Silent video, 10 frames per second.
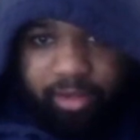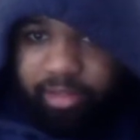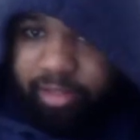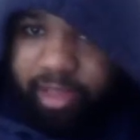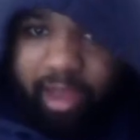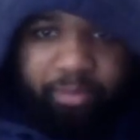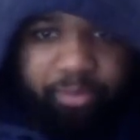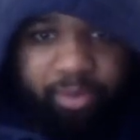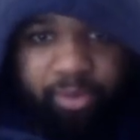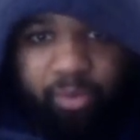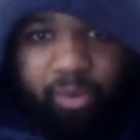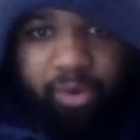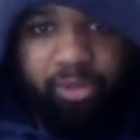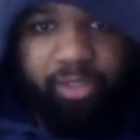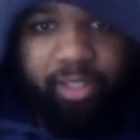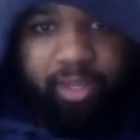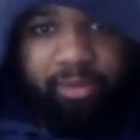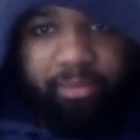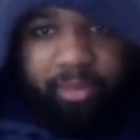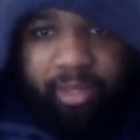Just gotta put the words
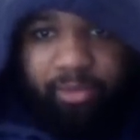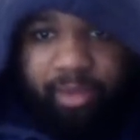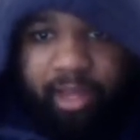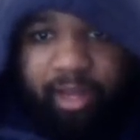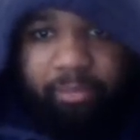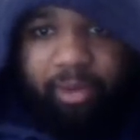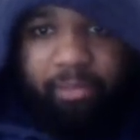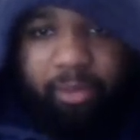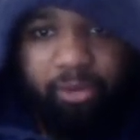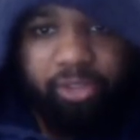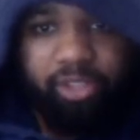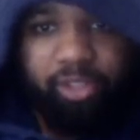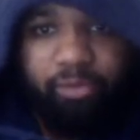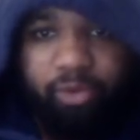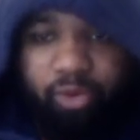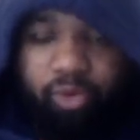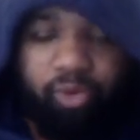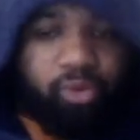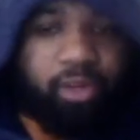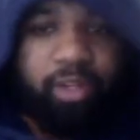together, man. You ain't gotta be the most
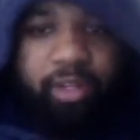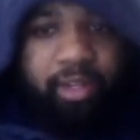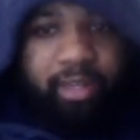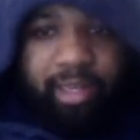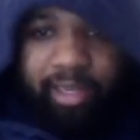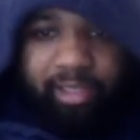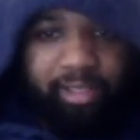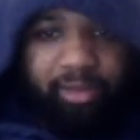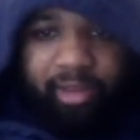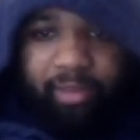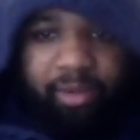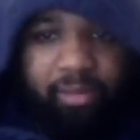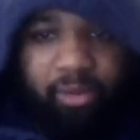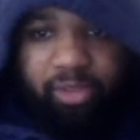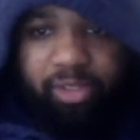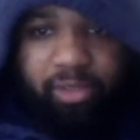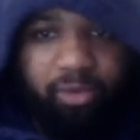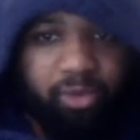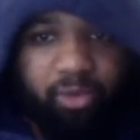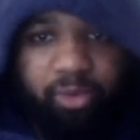lyrical. Like I say, you gotta be the most
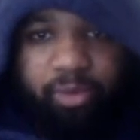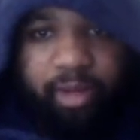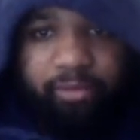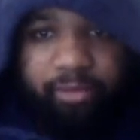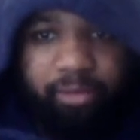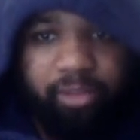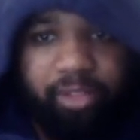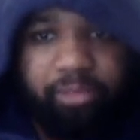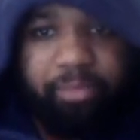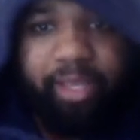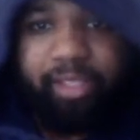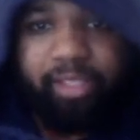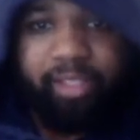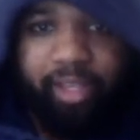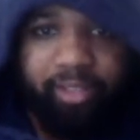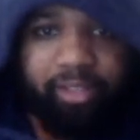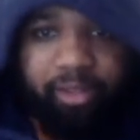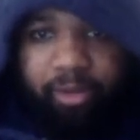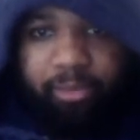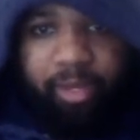lyrical, whatever. Just makes sense.
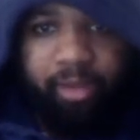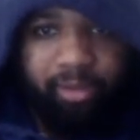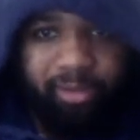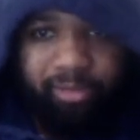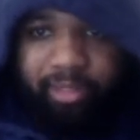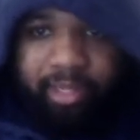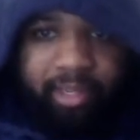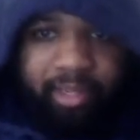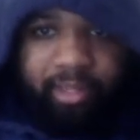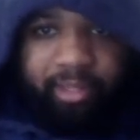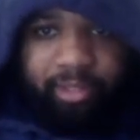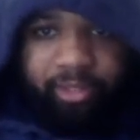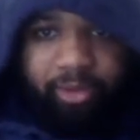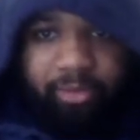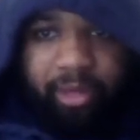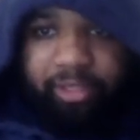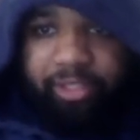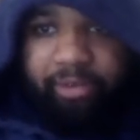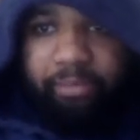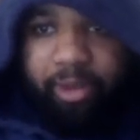You know what I mean? Don't. Talking about
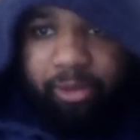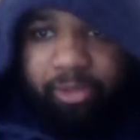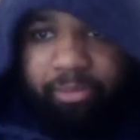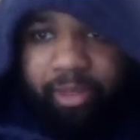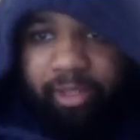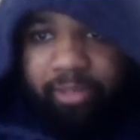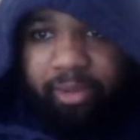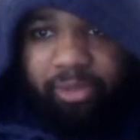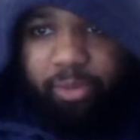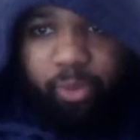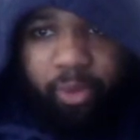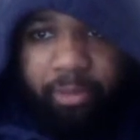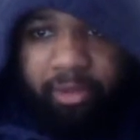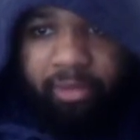something else, man. Talking about some women,